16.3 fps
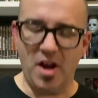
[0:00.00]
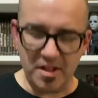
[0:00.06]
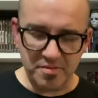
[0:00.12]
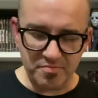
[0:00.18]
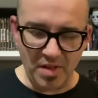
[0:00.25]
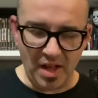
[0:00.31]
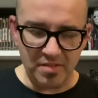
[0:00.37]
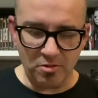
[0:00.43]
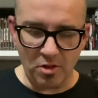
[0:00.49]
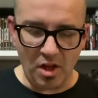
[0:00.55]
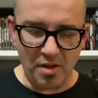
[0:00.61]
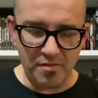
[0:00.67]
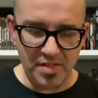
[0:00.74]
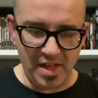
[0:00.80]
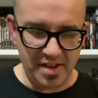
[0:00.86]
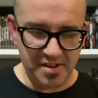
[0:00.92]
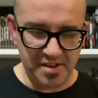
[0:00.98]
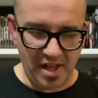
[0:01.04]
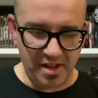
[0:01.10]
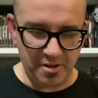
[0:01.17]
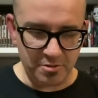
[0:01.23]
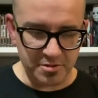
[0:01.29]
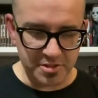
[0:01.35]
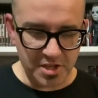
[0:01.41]
I love that
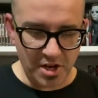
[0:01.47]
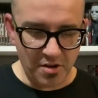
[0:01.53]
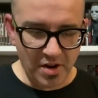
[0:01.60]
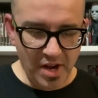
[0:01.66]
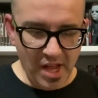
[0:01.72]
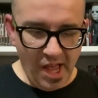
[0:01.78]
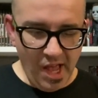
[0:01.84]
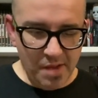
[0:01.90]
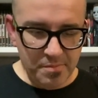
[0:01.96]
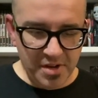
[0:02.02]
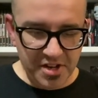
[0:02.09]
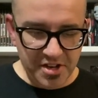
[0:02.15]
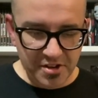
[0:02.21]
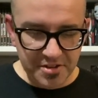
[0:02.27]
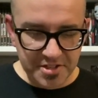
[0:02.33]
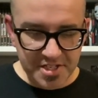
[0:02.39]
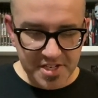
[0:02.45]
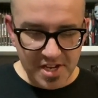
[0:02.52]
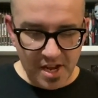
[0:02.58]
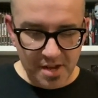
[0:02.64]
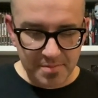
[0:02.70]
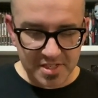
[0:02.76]
title. So, Medusa,